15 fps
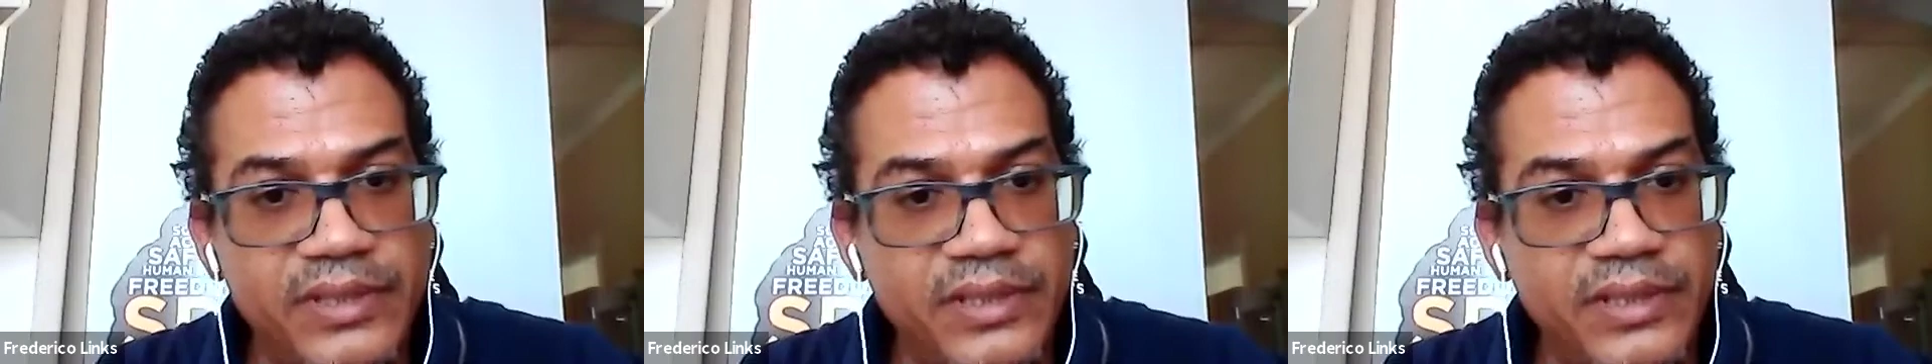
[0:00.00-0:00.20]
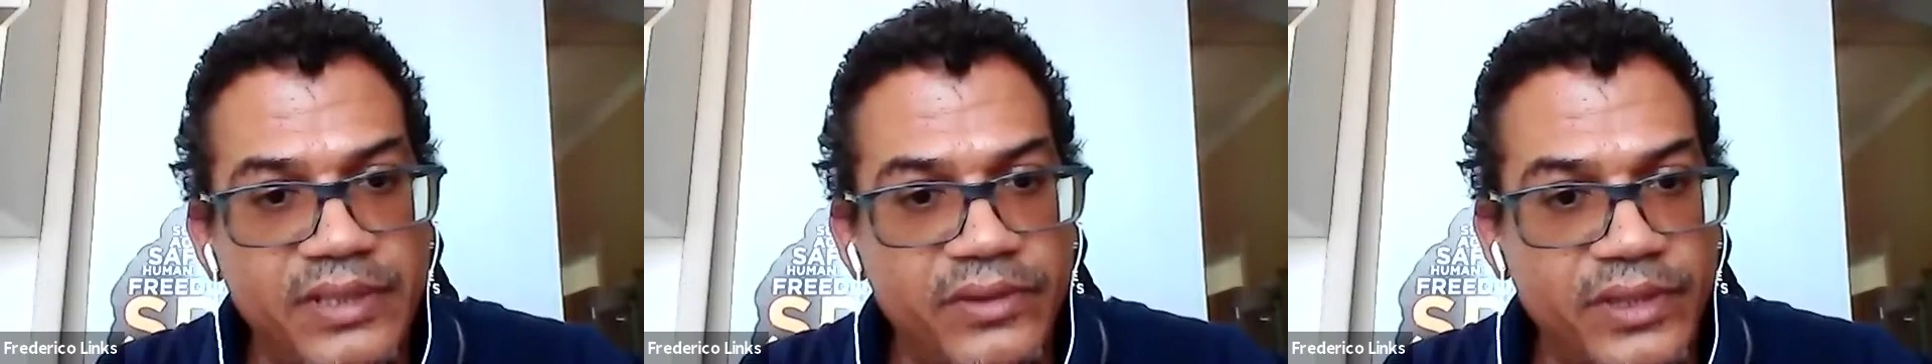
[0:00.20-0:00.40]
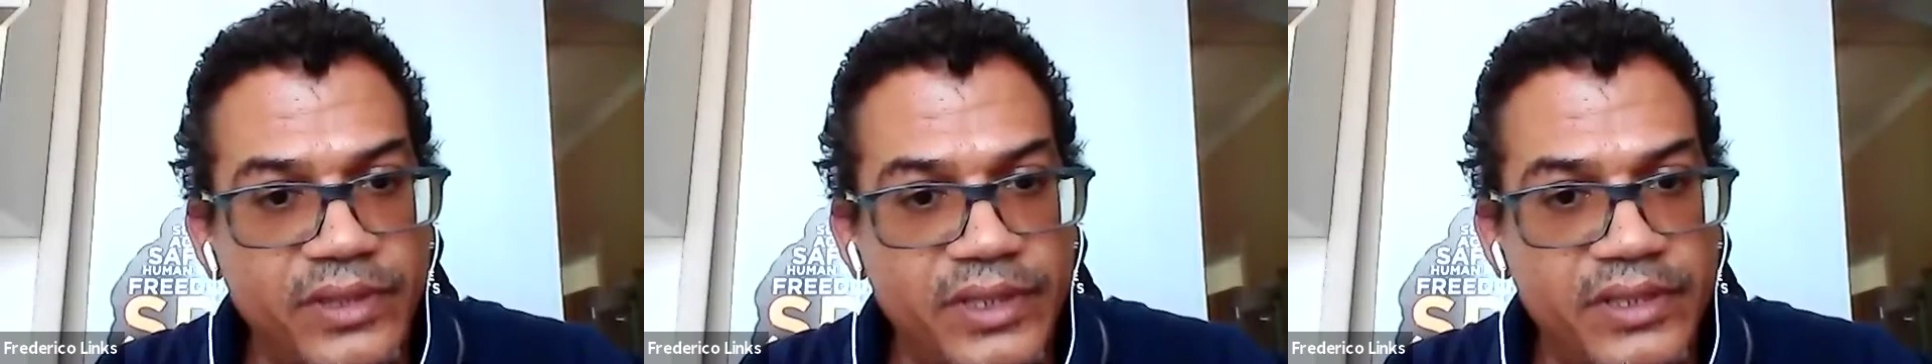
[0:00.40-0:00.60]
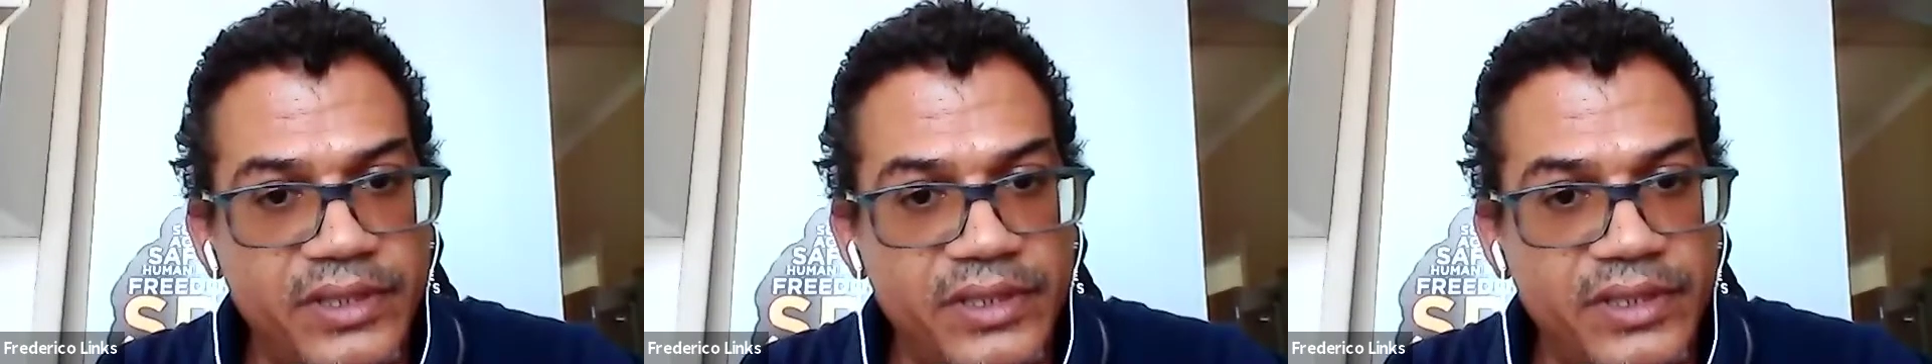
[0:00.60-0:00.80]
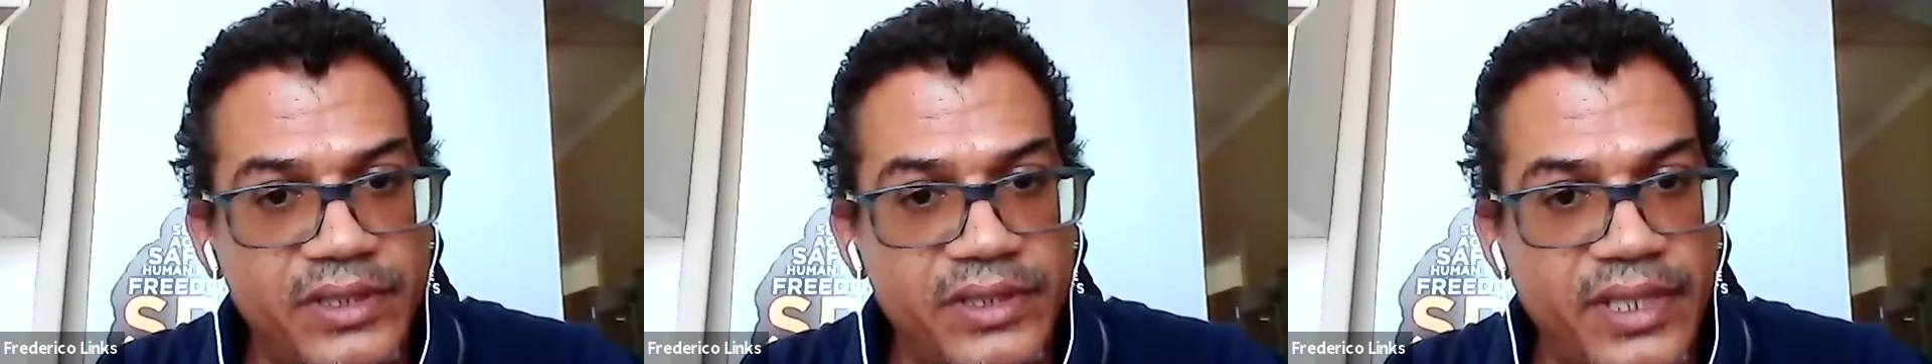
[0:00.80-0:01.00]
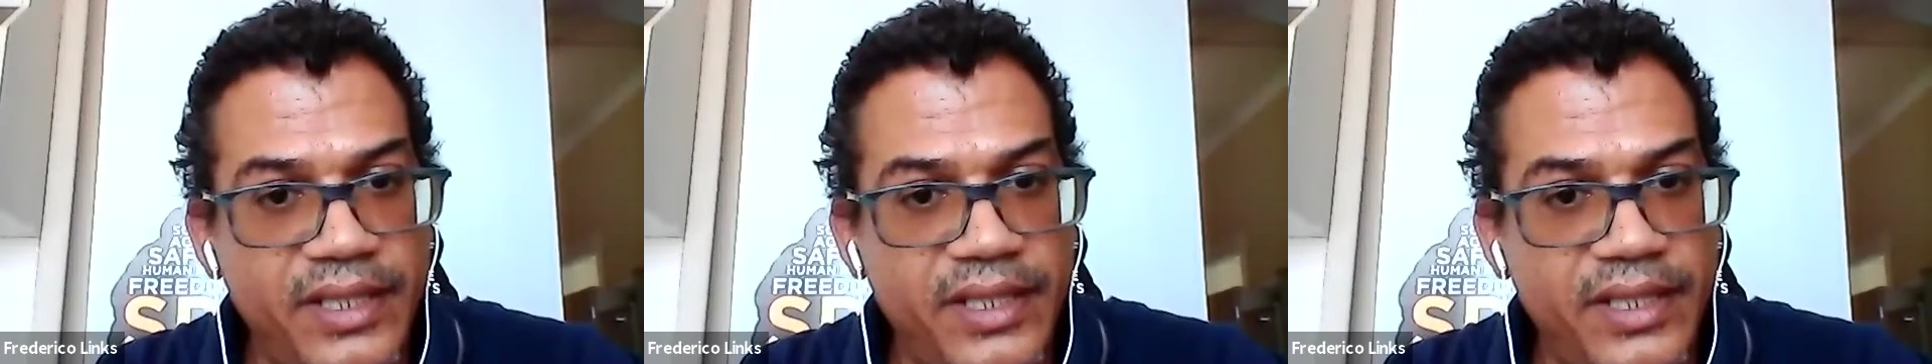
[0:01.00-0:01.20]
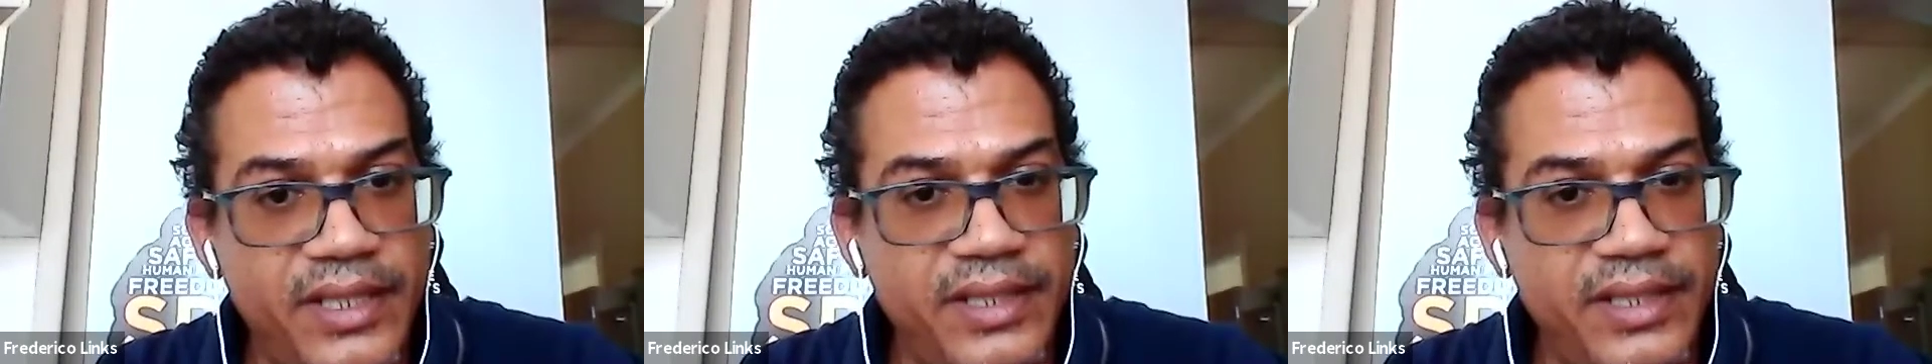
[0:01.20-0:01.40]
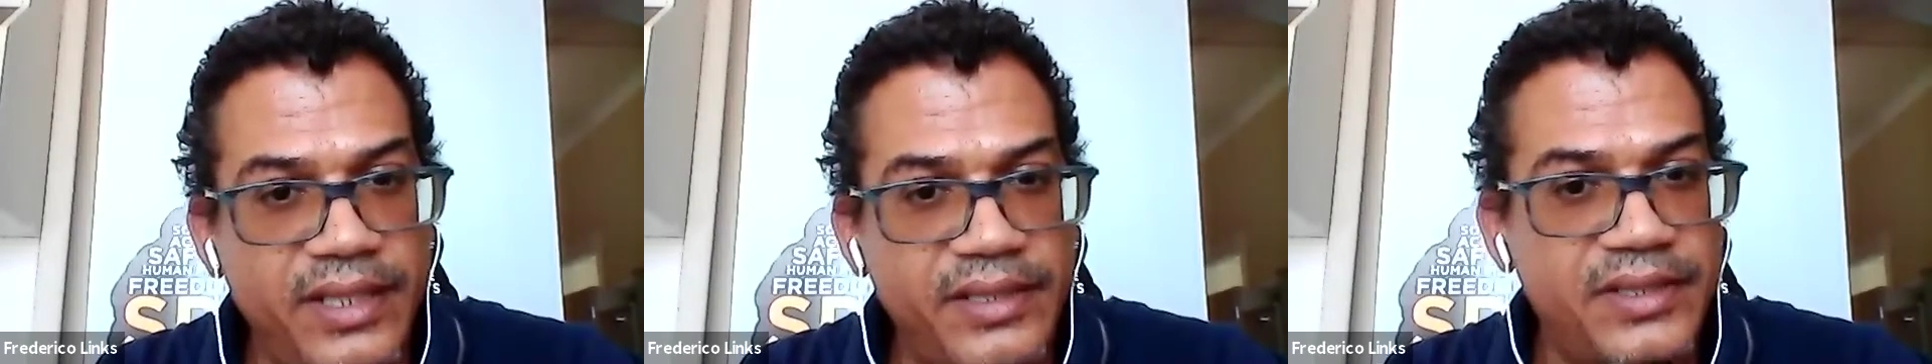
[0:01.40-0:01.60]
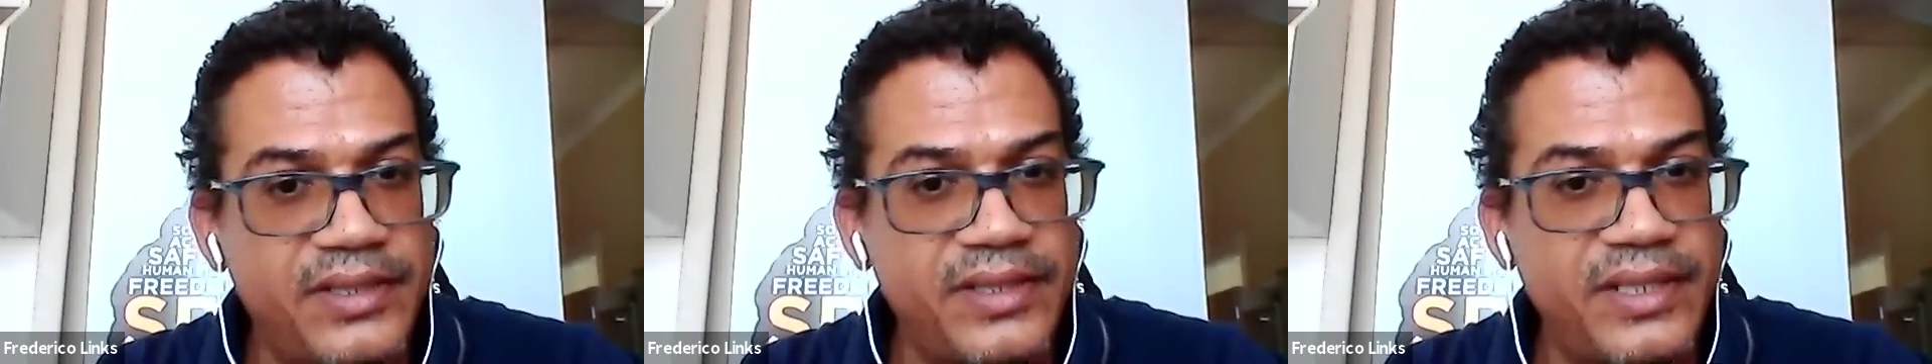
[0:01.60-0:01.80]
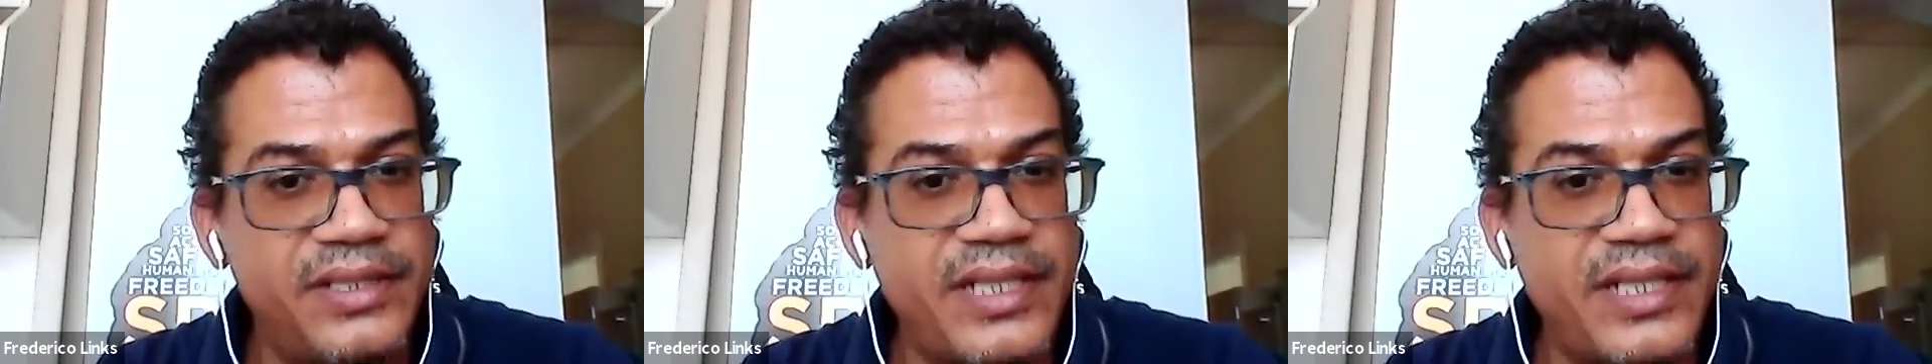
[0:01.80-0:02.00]
Brunt into this
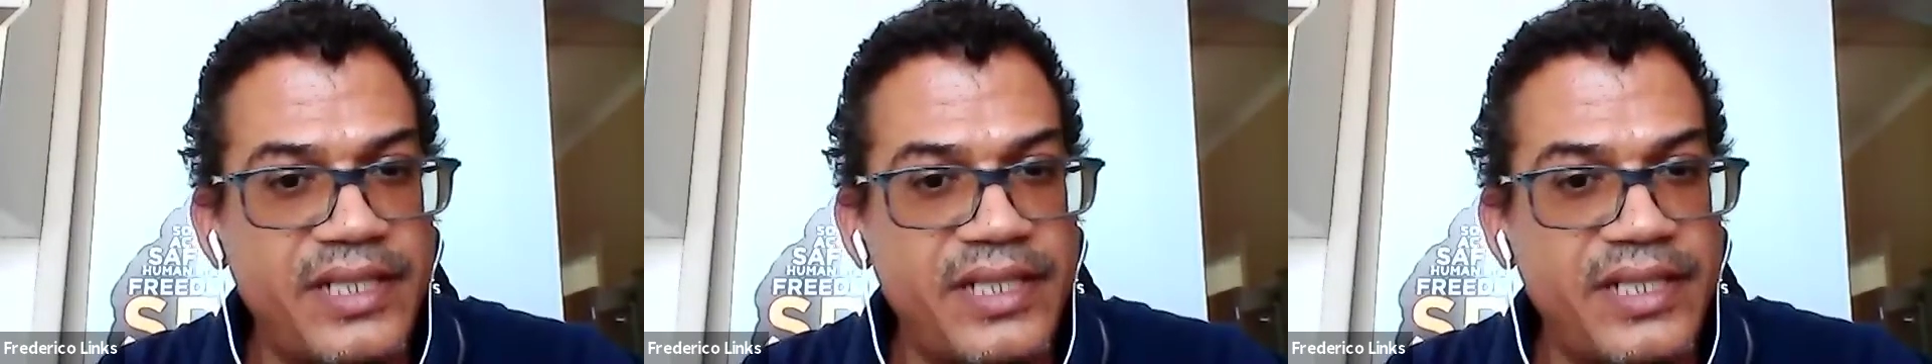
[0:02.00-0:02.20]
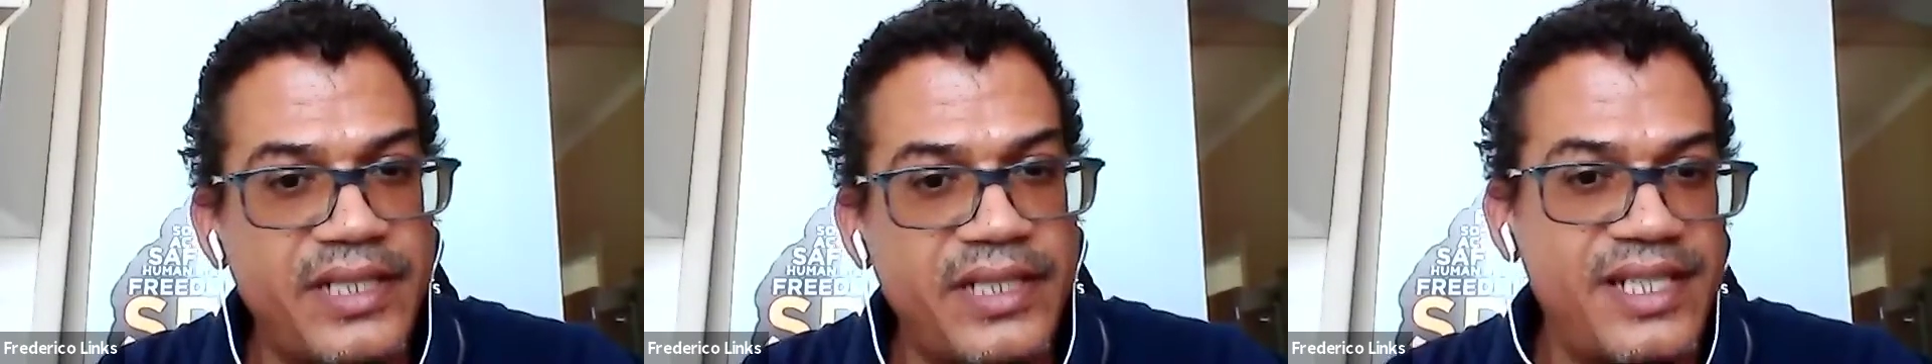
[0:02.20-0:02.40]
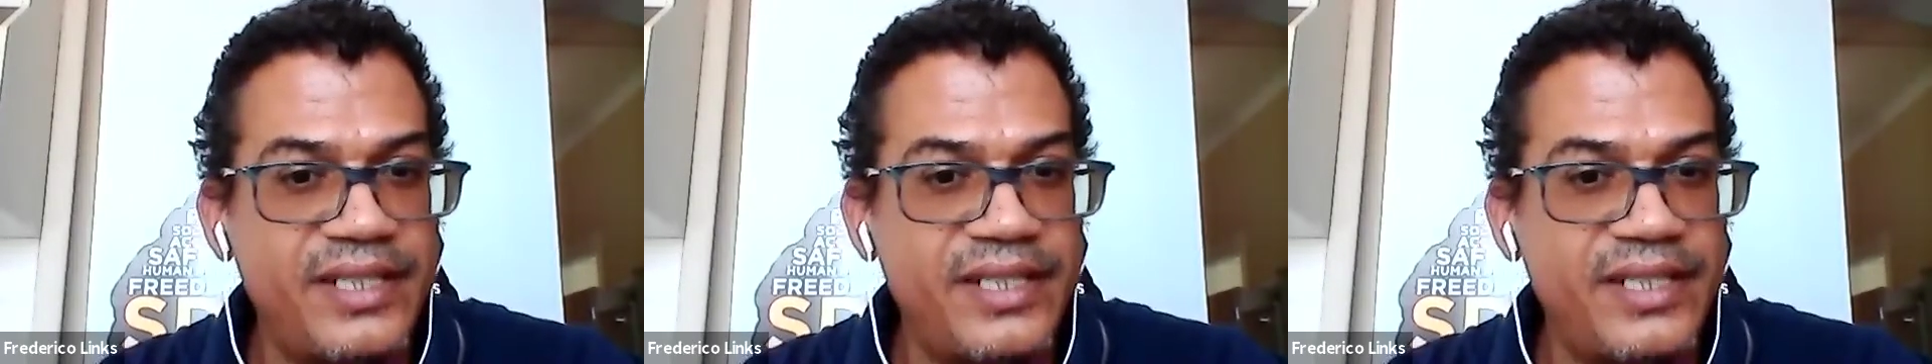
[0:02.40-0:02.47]
at this stage.